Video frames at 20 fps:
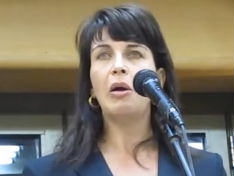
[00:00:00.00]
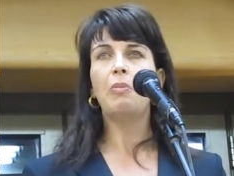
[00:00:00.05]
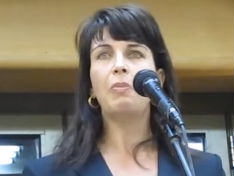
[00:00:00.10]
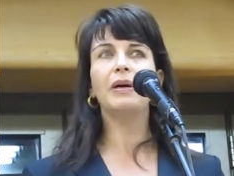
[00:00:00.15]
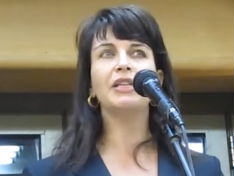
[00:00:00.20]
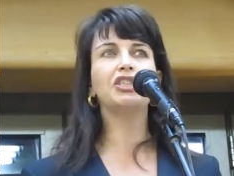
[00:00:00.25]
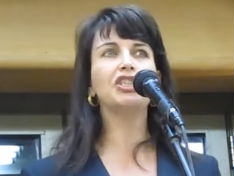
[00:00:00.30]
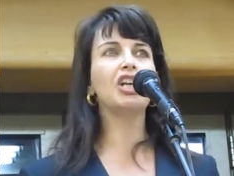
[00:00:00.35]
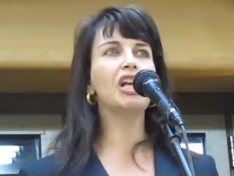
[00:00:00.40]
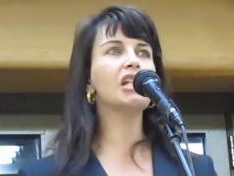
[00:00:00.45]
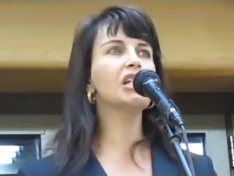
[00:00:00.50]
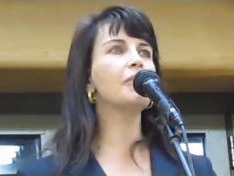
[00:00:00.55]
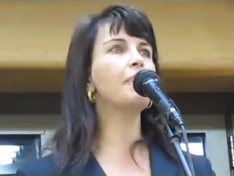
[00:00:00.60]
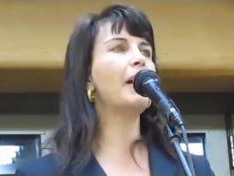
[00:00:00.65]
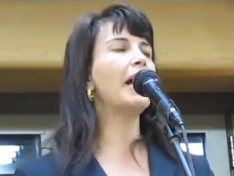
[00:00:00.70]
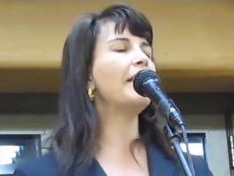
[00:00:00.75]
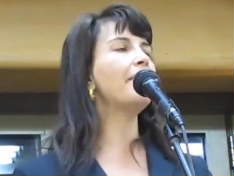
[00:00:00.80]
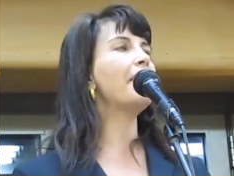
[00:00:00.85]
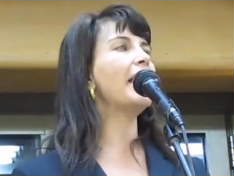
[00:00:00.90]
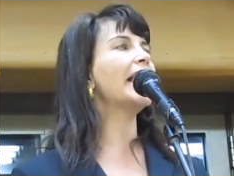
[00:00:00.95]
But just
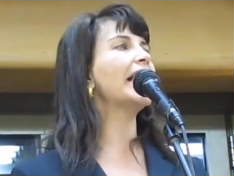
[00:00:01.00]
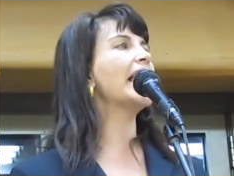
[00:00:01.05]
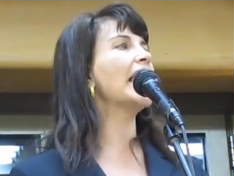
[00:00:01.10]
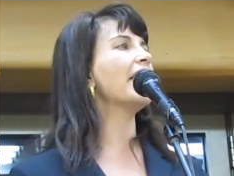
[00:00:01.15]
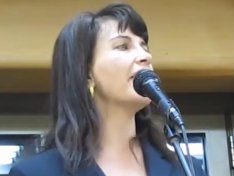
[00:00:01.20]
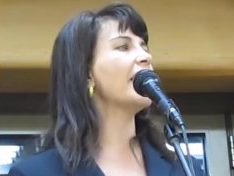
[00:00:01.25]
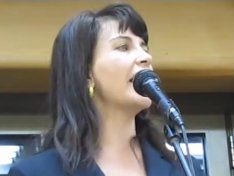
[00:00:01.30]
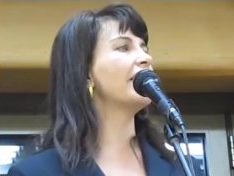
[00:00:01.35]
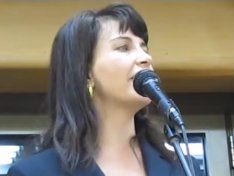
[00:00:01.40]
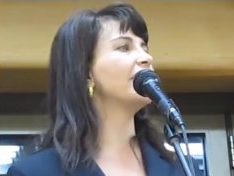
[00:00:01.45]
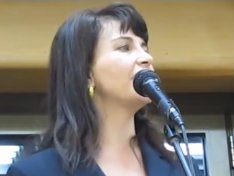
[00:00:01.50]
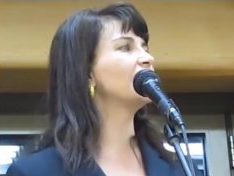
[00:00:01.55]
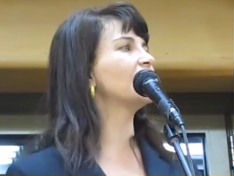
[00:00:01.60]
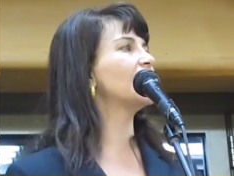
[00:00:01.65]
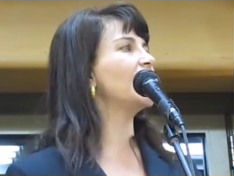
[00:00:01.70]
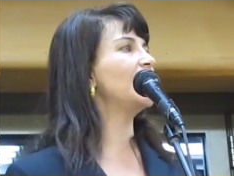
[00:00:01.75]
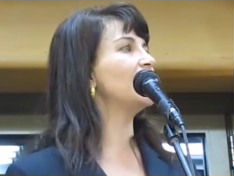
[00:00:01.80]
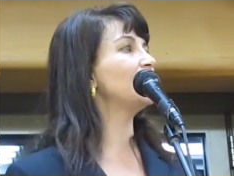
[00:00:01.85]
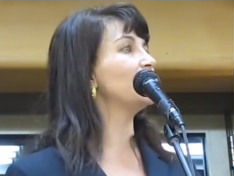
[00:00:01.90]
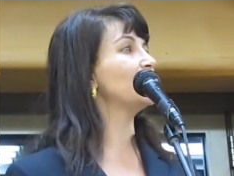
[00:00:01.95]
by making that
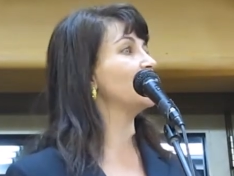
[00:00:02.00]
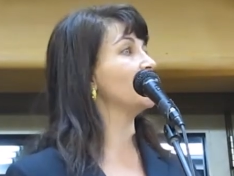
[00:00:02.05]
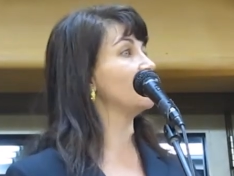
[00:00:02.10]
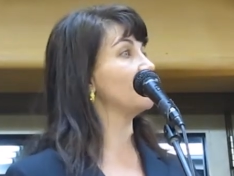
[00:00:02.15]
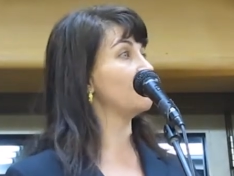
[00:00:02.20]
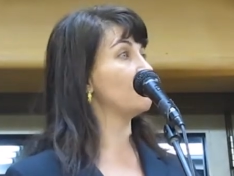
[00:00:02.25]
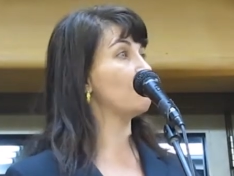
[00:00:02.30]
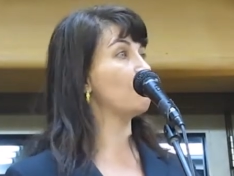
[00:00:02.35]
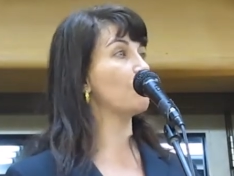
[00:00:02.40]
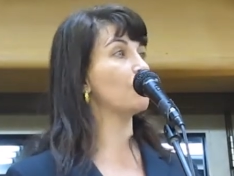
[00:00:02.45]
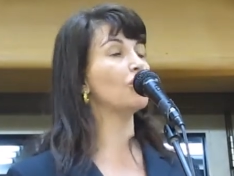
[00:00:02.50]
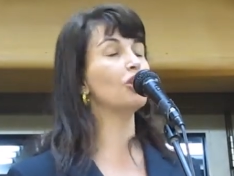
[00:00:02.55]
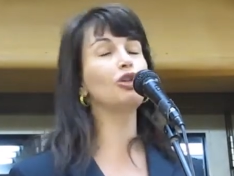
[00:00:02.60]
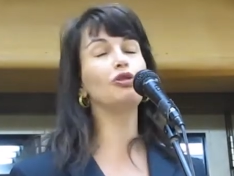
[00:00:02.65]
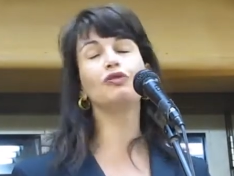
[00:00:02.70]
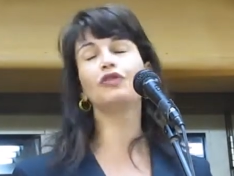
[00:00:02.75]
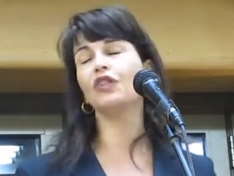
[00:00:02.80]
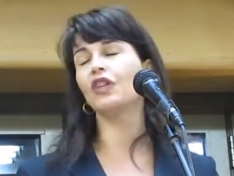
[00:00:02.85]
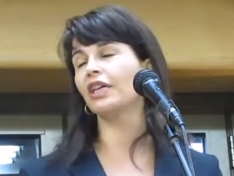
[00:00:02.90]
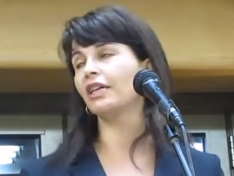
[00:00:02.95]
discussion, we're
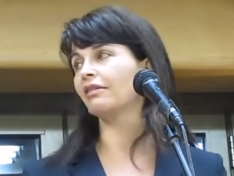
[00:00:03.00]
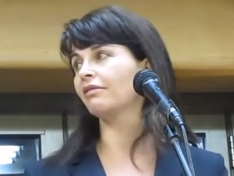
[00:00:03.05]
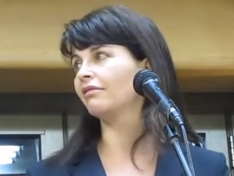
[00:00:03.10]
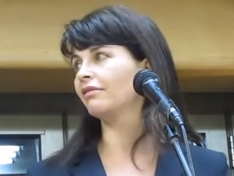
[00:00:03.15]
losing.